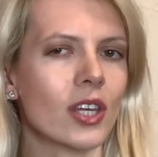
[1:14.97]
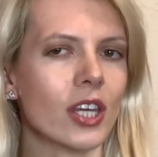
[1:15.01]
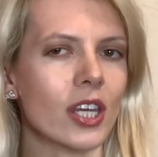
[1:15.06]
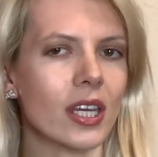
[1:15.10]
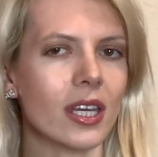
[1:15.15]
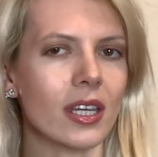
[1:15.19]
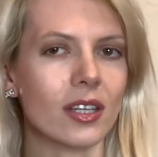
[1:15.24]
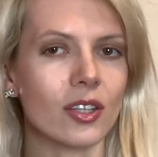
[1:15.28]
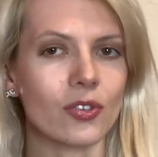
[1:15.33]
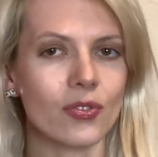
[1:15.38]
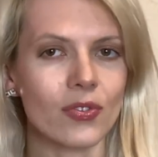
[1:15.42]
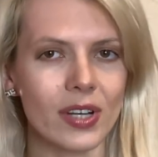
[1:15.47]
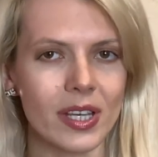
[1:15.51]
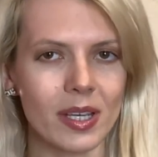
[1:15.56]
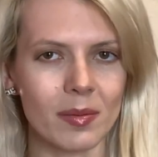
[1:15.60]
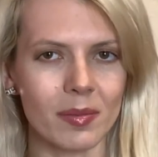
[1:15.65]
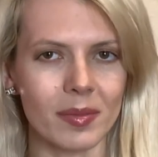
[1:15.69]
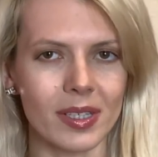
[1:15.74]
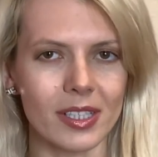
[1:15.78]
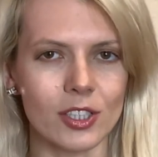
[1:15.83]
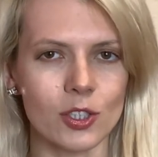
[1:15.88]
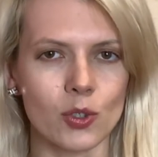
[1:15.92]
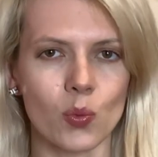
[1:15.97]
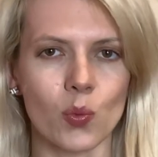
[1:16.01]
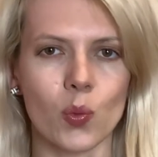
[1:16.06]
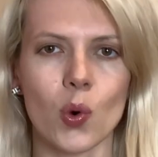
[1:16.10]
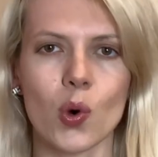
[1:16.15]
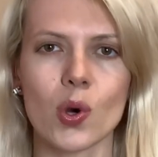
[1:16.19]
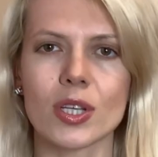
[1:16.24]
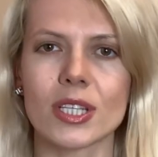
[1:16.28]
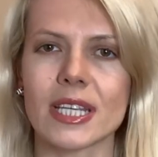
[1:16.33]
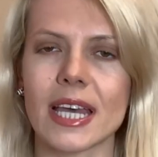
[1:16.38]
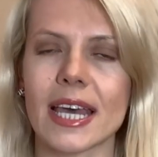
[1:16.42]
The agreement
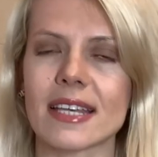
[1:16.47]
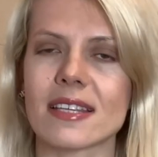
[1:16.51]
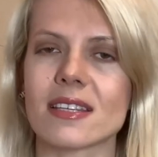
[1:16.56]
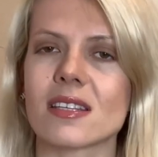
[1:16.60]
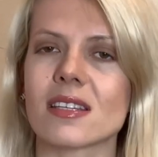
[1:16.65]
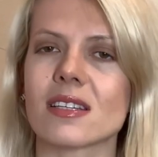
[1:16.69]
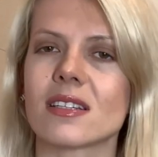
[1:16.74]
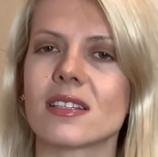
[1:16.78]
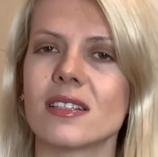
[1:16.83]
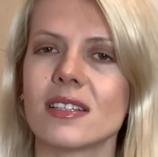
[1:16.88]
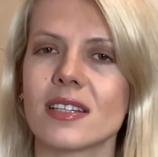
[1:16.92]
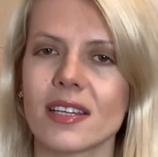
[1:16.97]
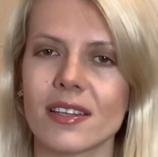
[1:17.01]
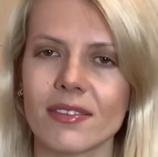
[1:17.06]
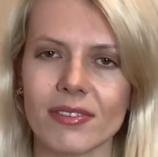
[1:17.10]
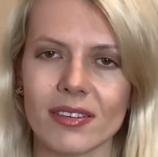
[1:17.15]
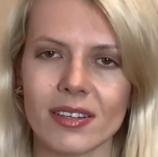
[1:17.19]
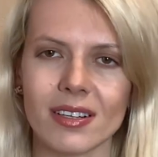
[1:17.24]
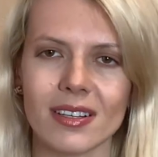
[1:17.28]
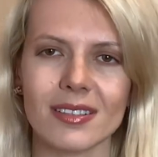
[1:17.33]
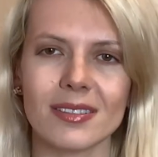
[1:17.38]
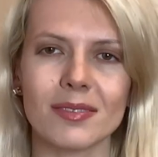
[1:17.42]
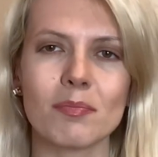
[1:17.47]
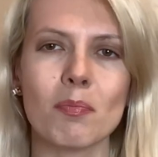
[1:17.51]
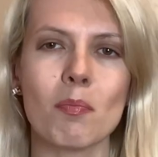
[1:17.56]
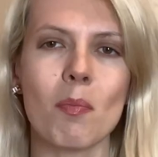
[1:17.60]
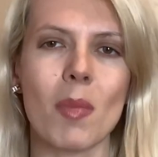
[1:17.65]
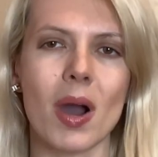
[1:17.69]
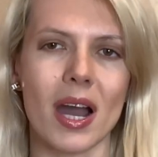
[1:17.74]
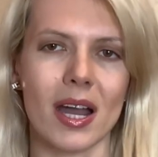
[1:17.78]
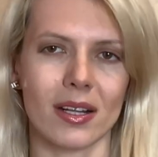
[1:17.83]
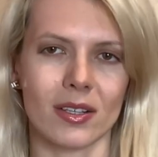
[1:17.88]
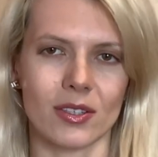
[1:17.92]
was a
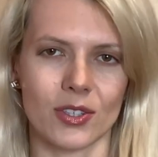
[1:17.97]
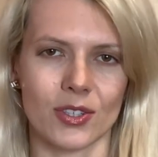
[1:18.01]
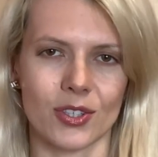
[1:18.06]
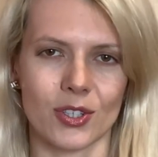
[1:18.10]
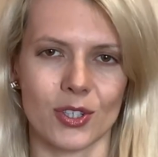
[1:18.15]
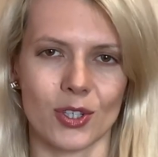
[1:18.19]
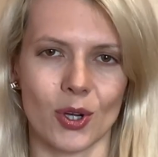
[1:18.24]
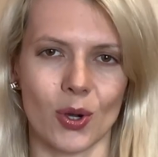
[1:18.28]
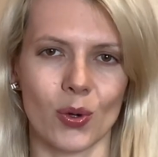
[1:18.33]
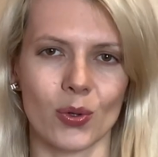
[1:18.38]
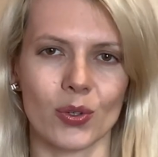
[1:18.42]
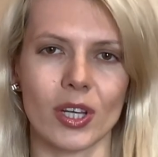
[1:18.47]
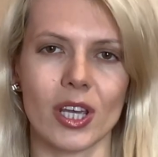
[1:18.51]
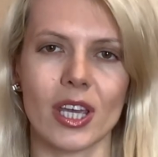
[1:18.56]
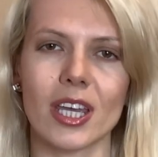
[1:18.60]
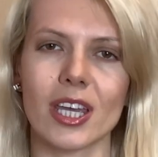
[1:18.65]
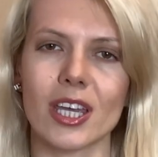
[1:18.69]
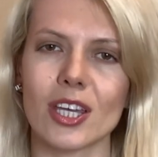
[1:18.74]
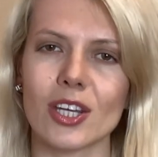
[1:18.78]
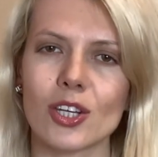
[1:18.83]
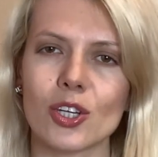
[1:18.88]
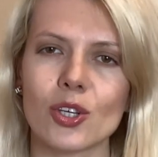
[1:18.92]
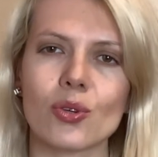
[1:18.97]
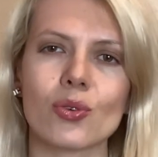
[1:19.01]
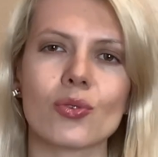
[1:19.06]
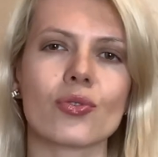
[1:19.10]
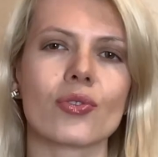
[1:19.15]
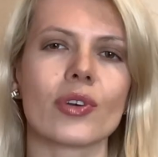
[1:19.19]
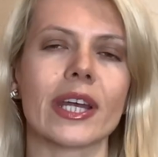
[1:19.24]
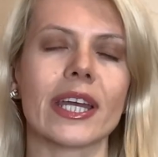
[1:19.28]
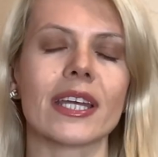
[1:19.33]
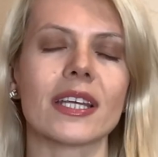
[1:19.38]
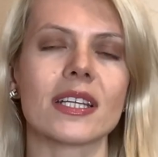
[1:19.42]
significant milestone in
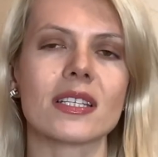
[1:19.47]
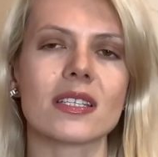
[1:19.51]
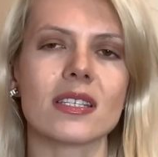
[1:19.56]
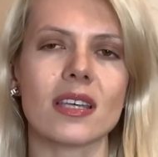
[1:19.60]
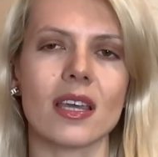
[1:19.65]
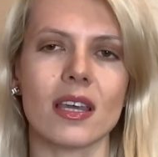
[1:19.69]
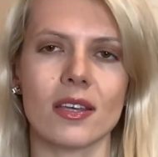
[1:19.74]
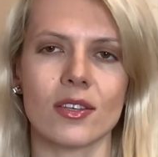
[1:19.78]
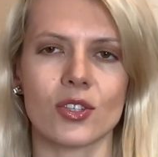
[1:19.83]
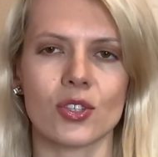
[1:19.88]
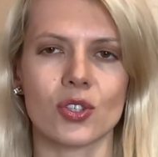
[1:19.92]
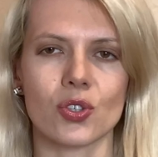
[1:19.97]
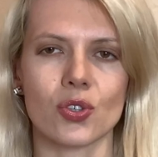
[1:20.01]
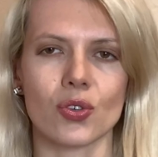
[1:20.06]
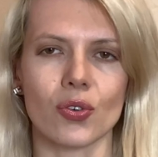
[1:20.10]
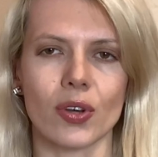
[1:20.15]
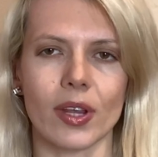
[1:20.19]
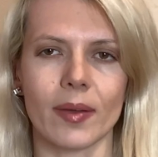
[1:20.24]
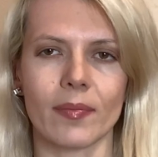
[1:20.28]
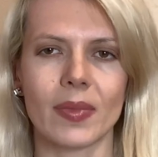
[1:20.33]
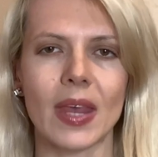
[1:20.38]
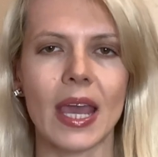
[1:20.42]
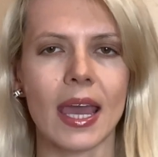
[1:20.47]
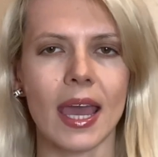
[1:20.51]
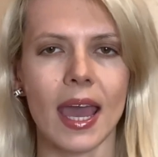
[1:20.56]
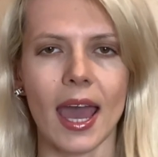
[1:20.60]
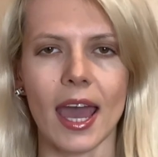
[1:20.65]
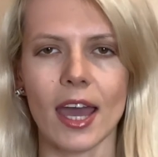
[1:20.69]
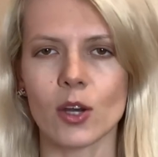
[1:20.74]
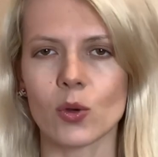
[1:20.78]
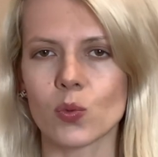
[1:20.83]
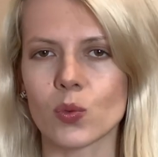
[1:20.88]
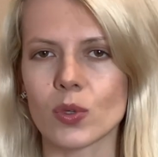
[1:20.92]
Ukraine's history
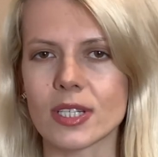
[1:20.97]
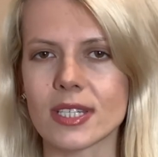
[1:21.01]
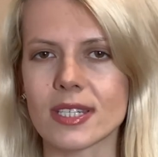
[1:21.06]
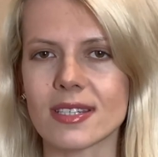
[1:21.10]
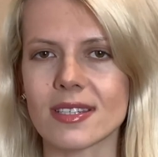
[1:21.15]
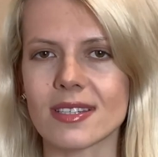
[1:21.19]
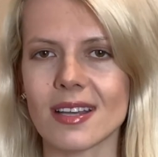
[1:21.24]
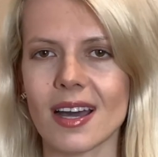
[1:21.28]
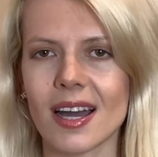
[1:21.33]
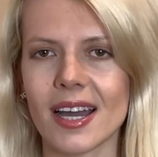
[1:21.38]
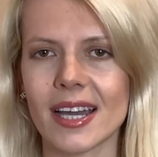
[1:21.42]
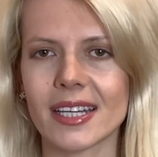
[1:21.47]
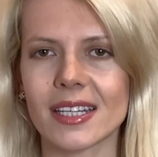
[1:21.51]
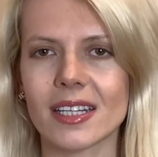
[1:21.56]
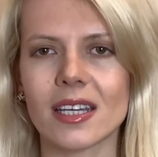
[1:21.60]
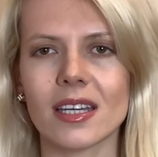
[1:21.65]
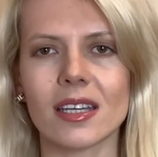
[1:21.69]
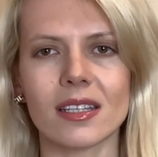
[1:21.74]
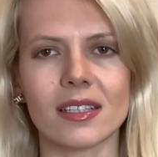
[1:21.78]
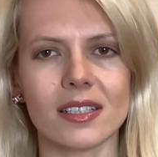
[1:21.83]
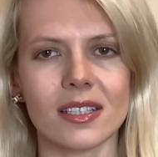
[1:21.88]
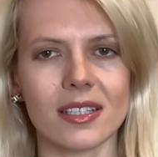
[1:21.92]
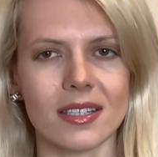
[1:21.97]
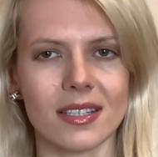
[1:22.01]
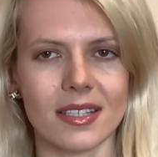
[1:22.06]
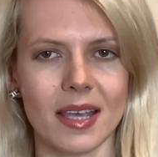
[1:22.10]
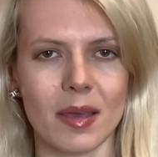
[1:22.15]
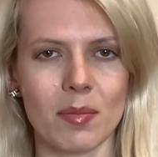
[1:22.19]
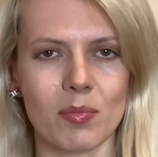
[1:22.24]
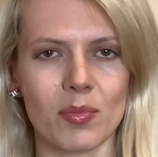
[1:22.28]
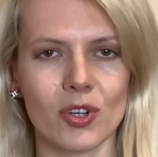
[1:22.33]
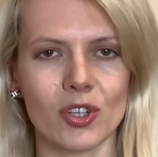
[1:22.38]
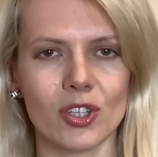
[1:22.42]
and was signed in
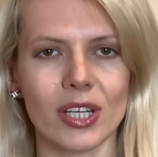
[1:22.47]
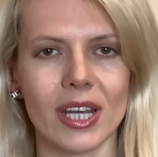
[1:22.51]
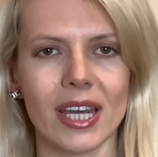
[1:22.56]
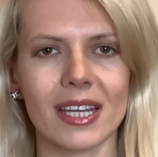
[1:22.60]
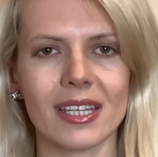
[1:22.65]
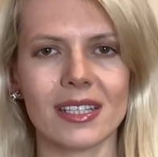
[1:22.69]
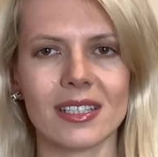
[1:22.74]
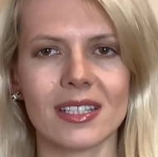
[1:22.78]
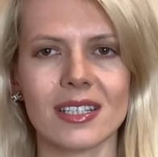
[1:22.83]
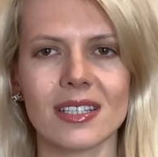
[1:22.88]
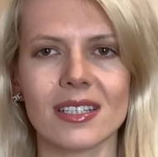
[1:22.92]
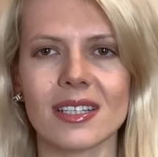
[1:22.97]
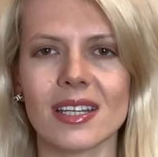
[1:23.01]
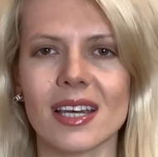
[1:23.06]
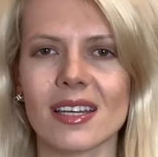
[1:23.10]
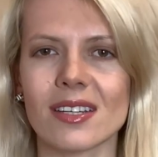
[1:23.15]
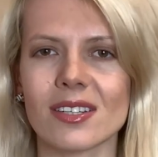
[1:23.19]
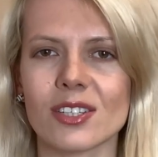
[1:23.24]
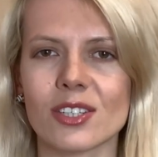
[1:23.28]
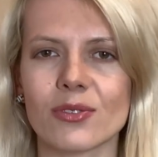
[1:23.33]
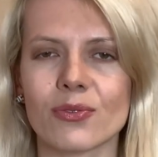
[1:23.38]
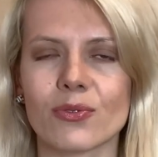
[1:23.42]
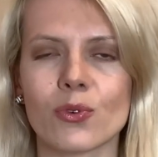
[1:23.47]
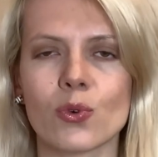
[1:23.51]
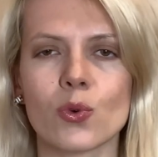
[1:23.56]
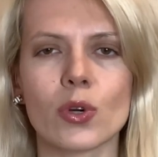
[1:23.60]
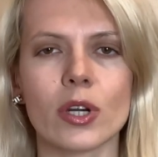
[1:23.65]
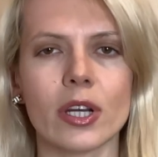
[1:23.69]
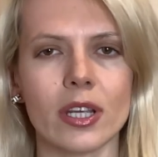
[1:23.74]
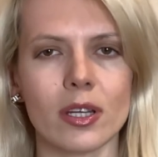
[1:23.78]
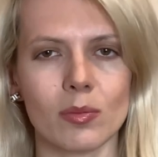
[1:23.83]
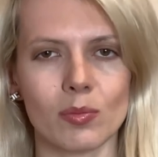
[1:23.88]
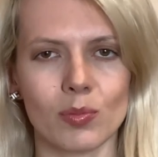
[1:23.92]
December
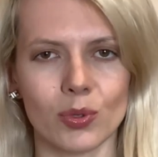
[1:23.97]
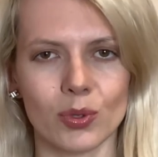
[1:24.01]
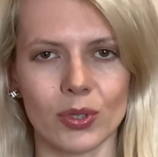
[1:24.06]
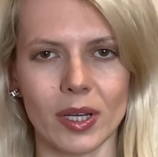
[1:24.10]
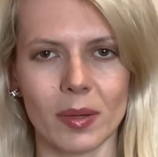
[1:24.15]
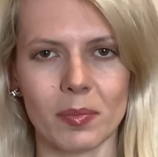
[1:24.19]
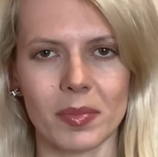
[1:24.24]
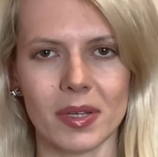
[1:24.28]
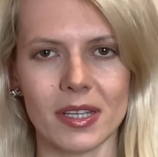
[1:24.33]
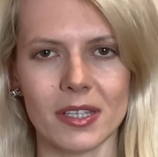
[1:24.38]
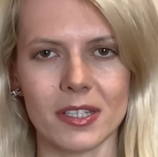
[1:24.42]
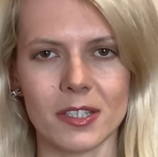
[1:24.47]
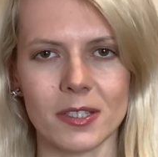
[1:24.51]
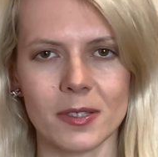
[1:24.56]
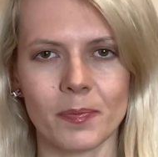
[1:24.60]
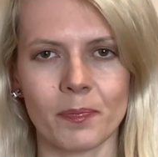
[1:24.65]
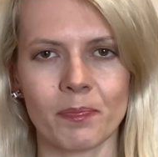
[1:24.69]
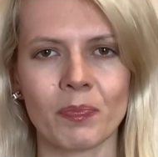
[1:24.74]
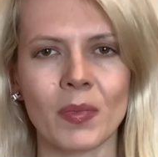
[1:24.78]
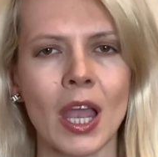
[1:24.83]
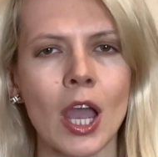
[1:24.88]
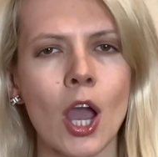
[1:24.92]
1994 in Budapest.